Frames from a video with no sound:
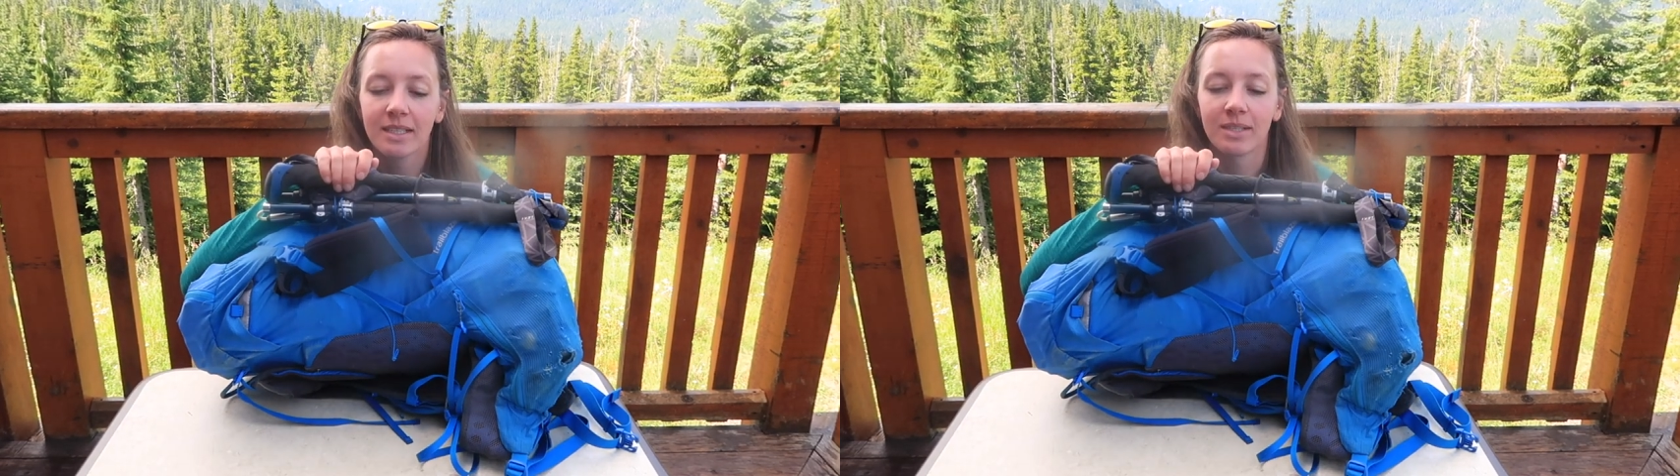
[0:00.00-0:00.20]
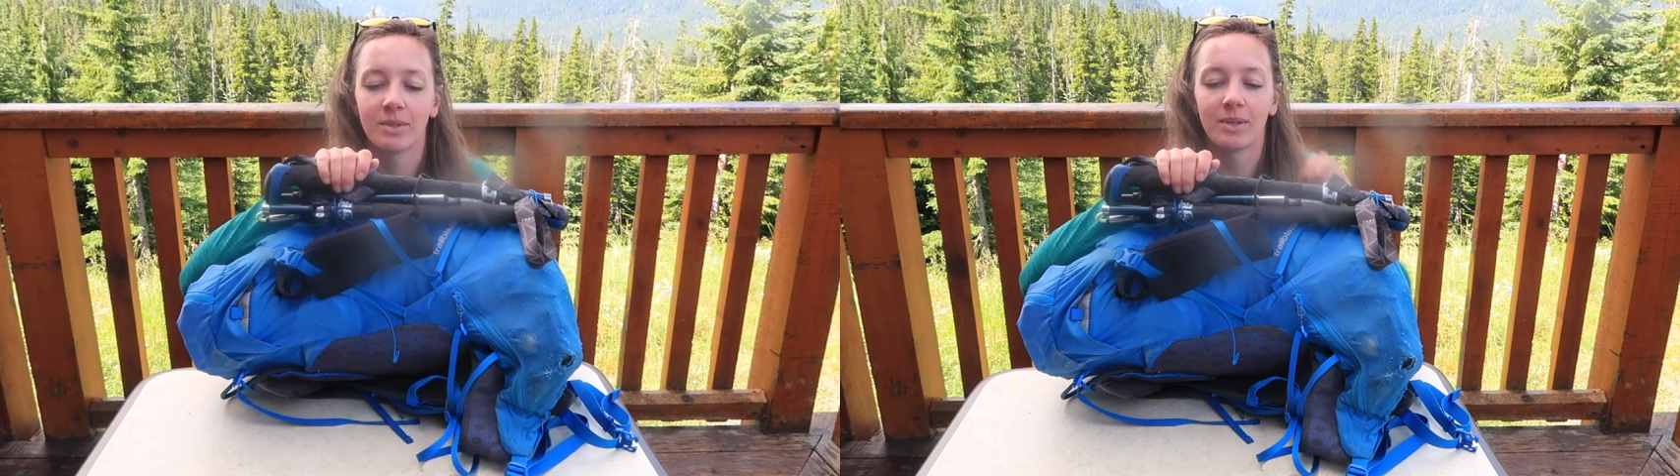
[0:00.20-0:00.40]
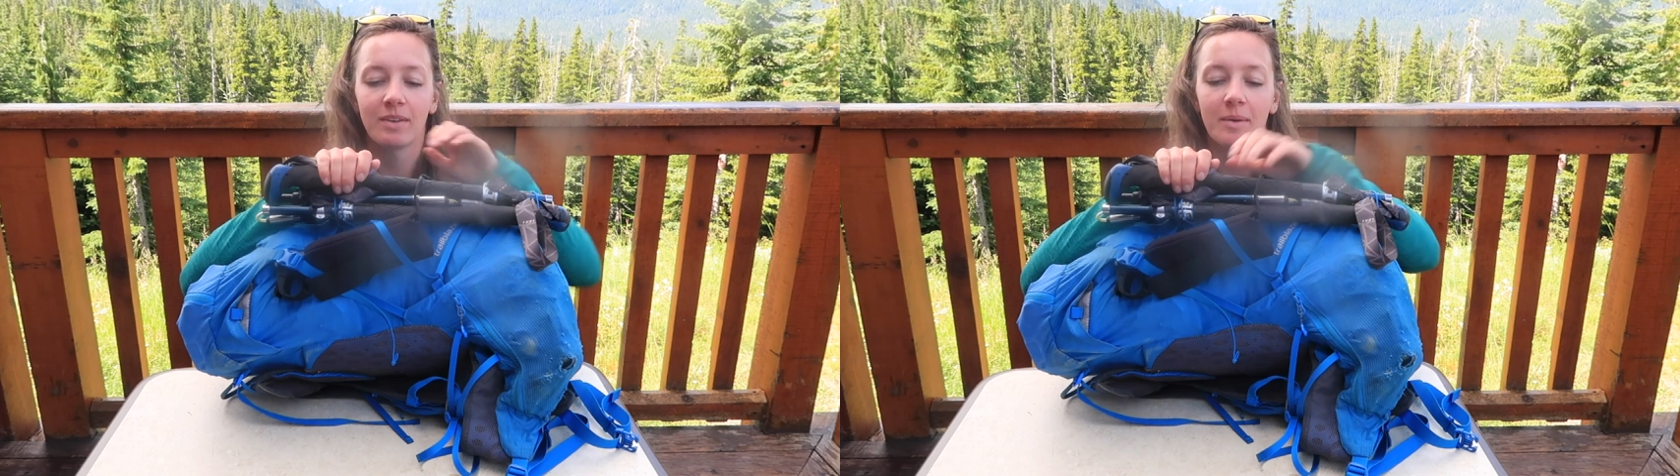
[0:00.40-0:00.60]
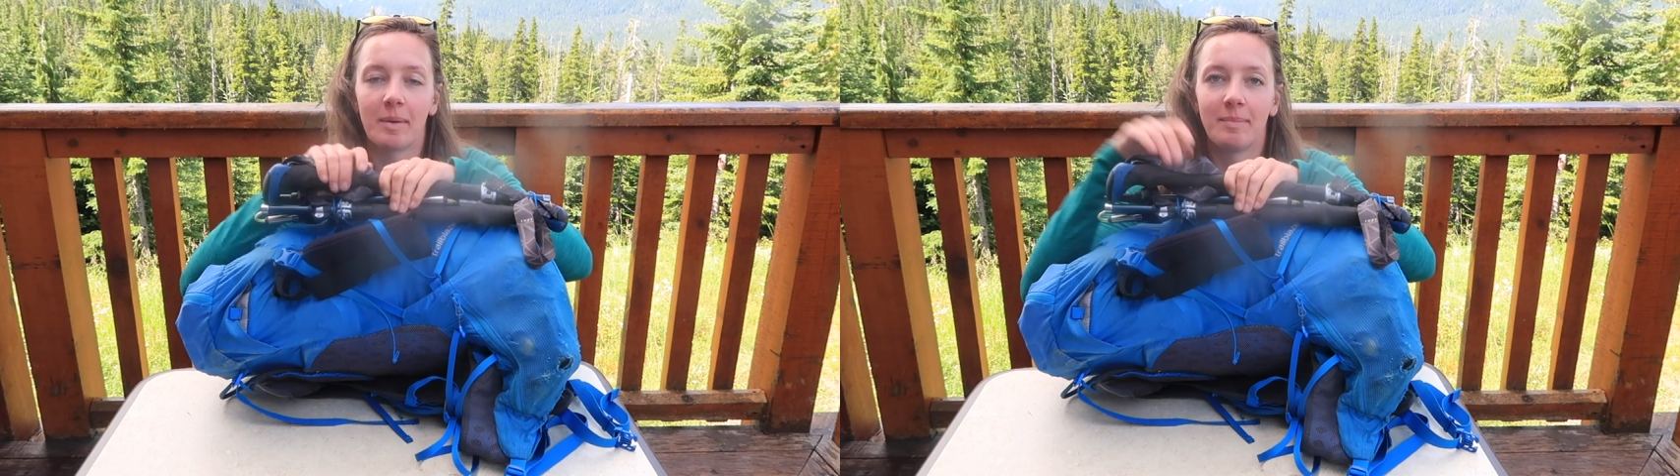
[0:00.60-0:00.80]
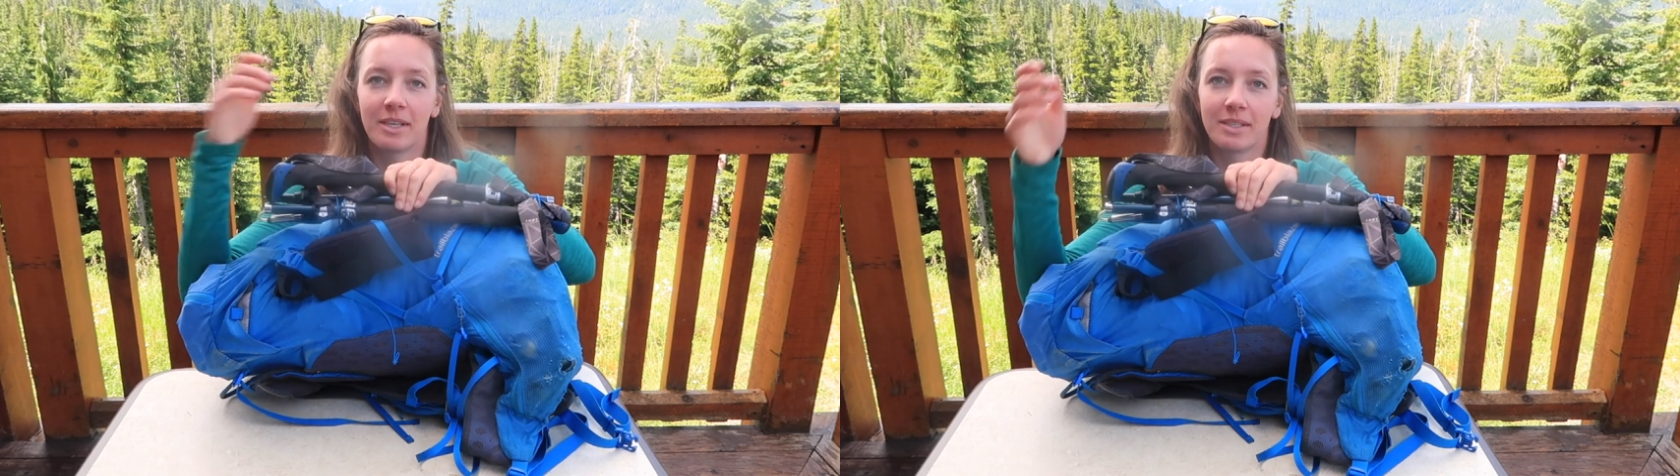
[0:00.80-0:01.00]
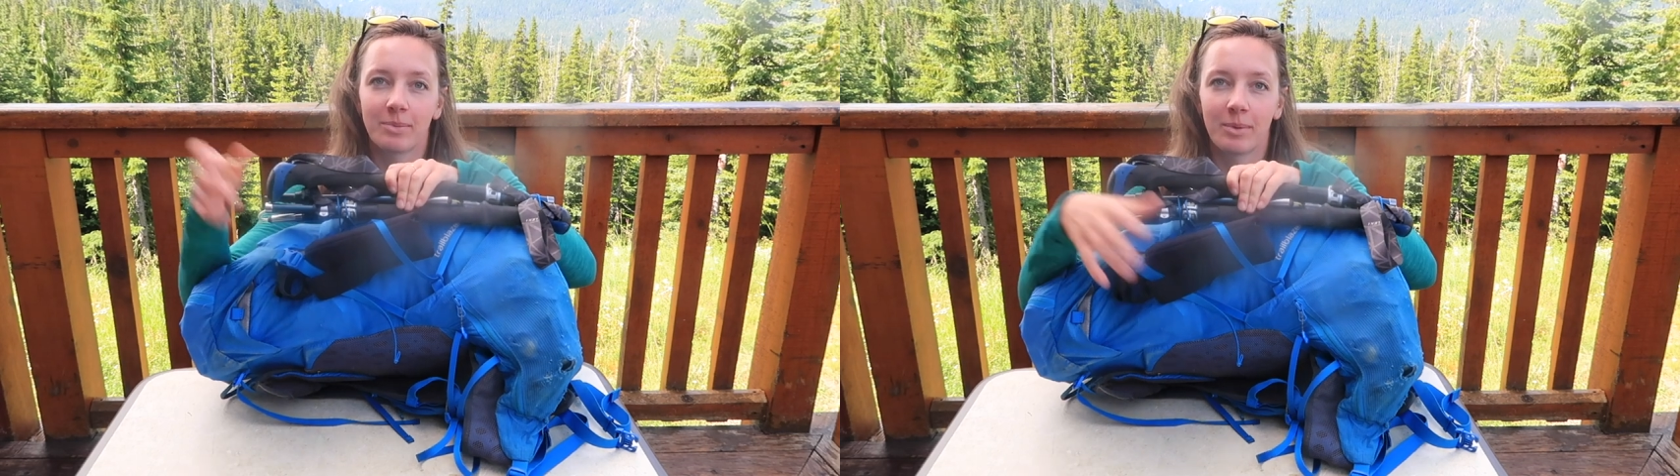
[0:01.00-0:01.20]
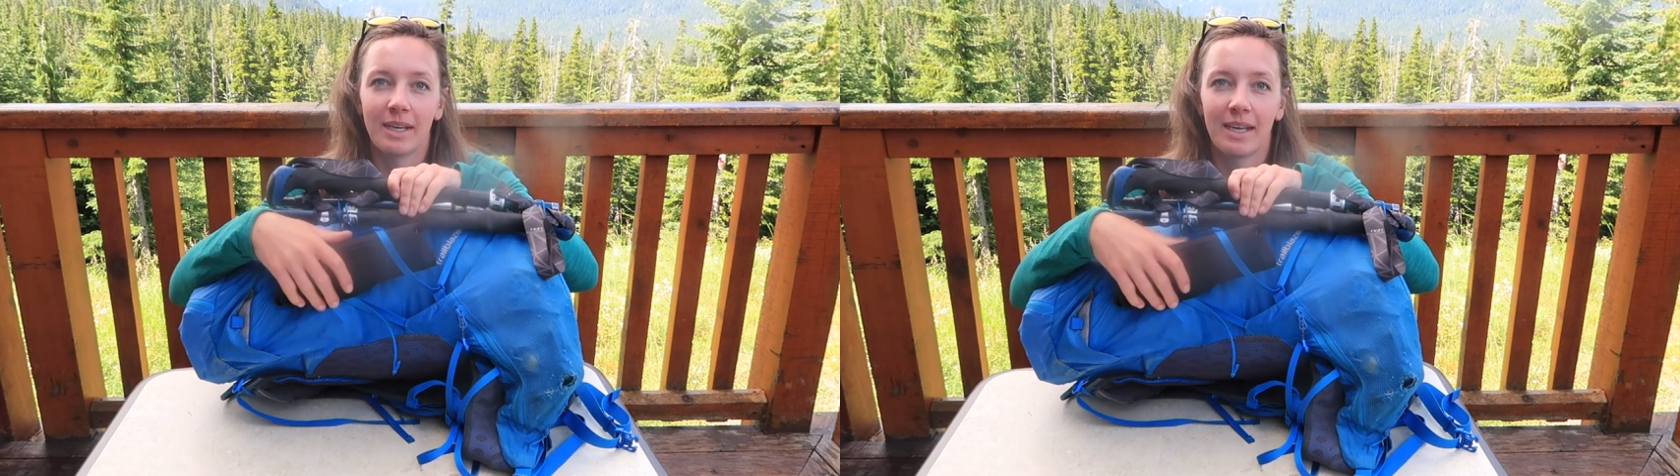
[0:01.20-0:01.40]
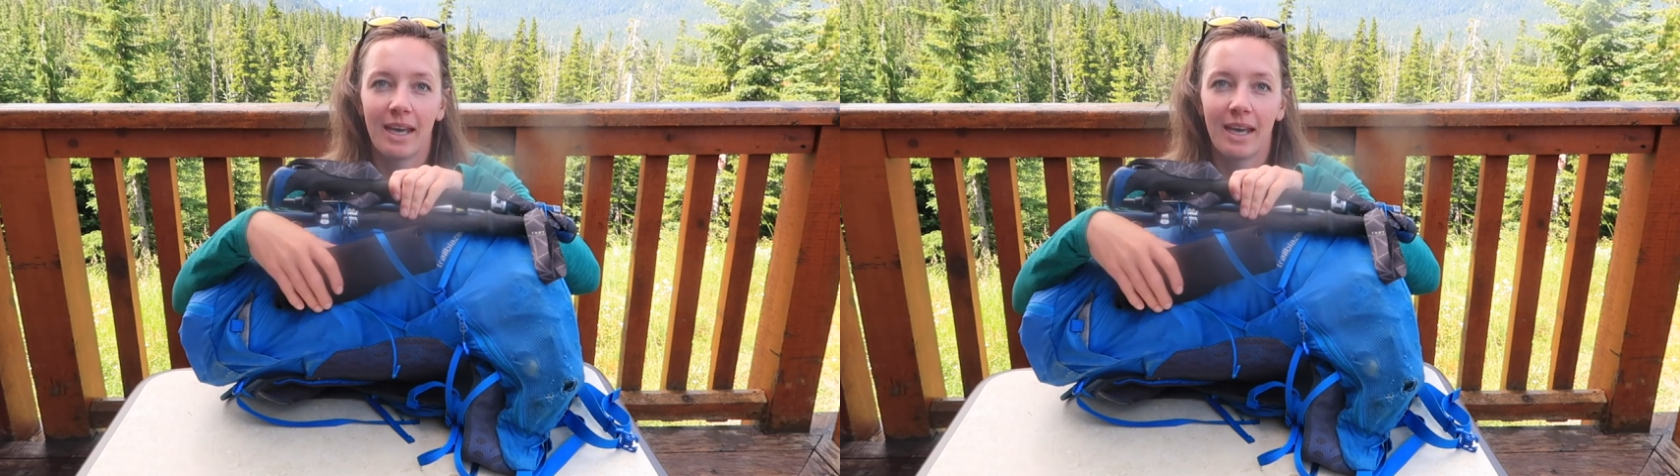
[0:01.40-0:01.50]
So I've got my bear spray